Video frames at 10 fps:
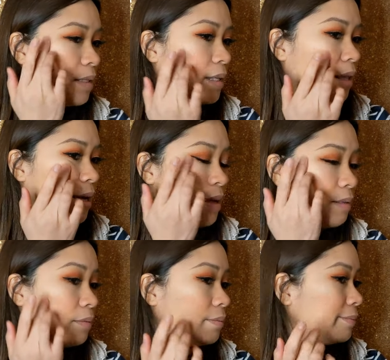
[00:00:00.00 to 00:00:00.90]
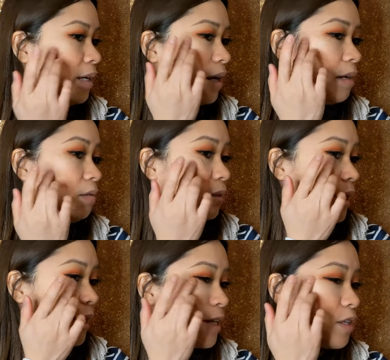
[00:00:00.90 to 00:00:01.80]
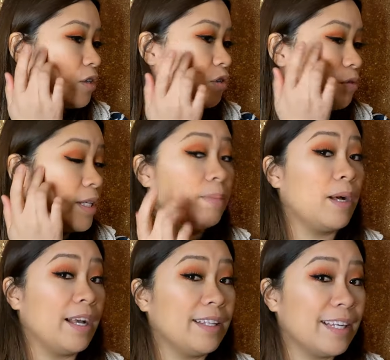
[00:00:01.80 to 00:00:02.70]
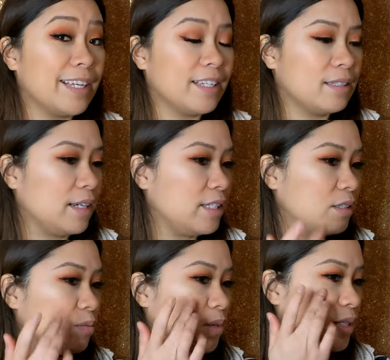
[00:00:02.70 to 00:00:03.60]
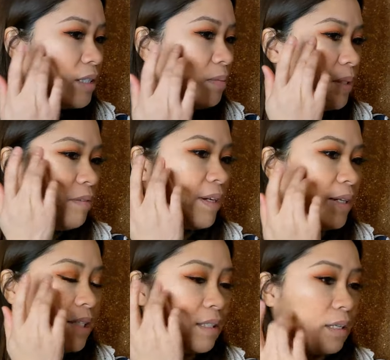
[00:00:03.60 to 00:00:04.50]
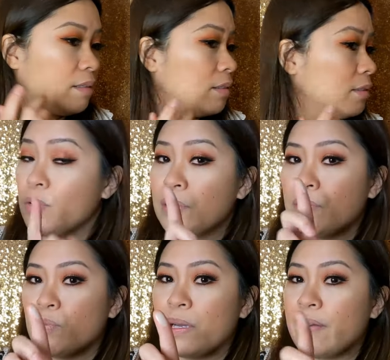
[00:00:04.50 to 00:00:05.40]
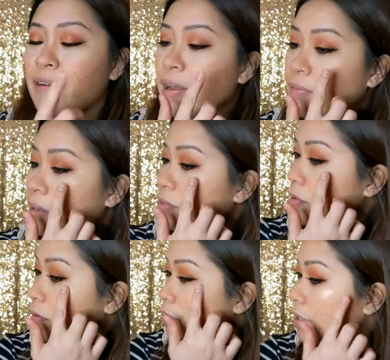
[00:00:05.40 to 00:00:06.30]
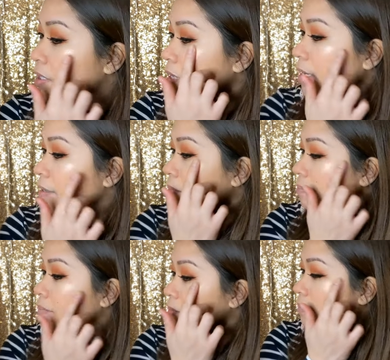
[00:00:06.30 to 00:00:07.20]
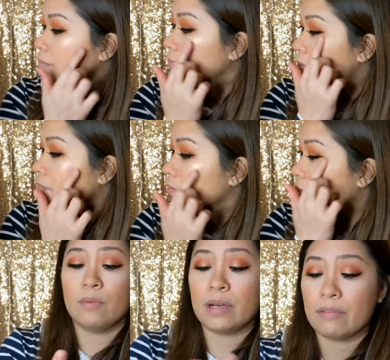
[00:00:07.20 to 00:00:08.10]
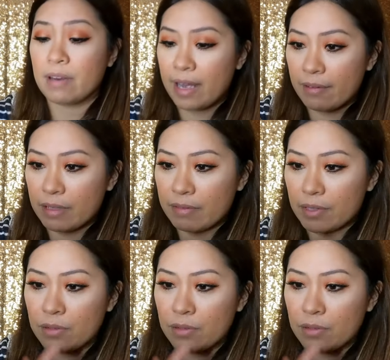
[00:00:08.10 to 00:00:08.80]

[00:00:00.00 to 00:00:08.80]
like that. And I don't like extreme highlight. I just want it to be very subtle. Go in with whatever I have left over on this side. Whatever I have left